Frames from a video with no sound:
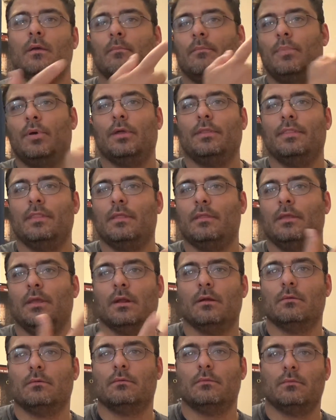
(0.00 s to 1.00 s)
put you
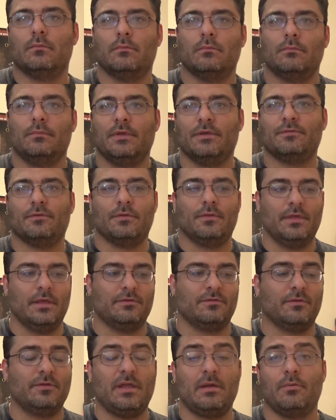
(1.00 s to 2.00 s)
know this on thing?
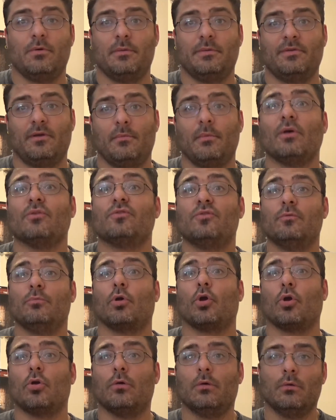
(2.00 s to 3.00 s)
So today we're going to be talking about
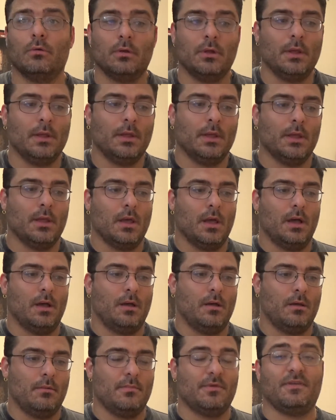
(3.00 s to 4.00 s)
Supergirl,
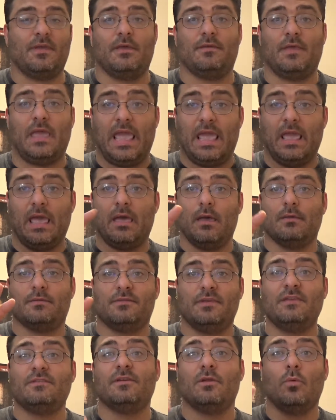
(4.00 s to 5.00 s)
um,
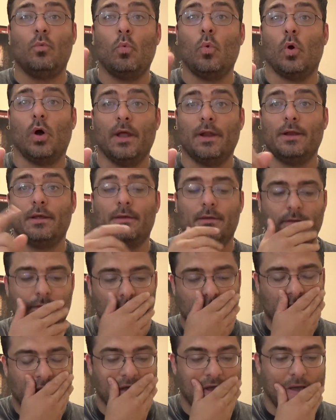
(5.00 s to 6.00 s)
season one.
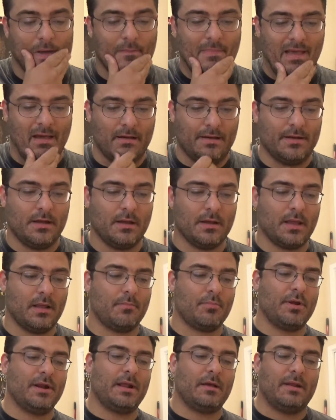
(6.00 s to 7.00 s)
Um, now, I'm not going
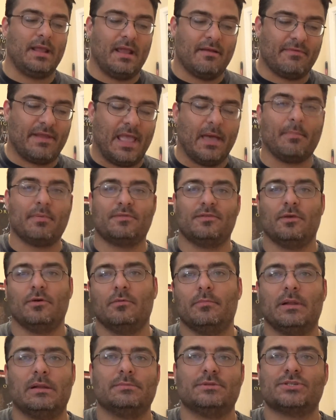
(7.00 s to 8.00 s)
to break down every
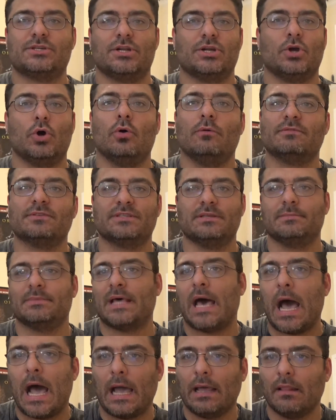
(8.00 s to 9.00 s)
episode, but I'm just going to go over some of
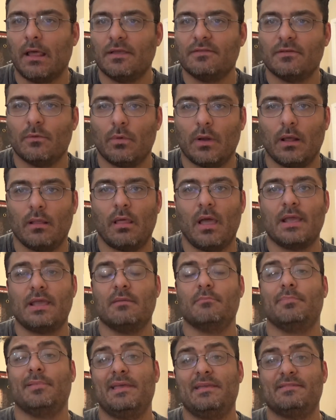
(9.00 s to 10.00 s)
the highlights of what I like.
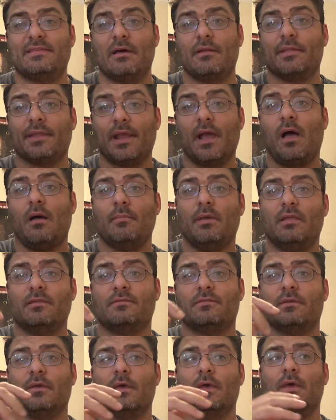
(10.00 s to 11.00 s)
And please, down in the
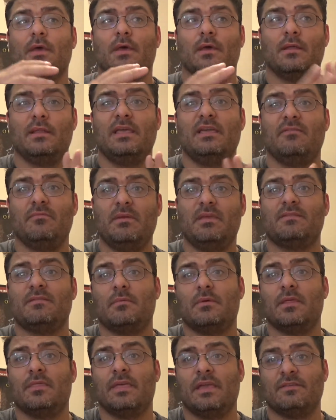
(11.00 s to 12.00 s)
comments, leave me
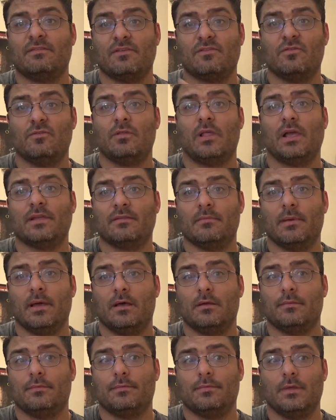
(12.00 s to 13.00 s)
some of the things that you liked
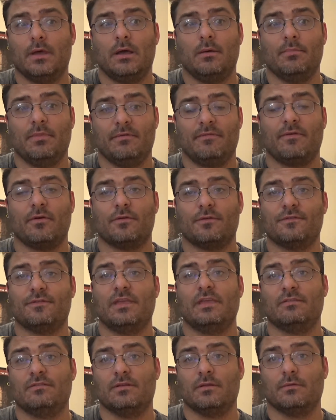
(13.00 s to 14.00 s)
about um, the first
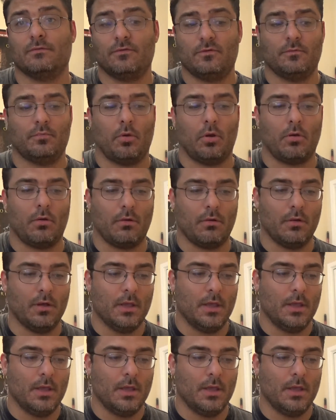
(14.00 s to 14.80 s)
season of Supergirl.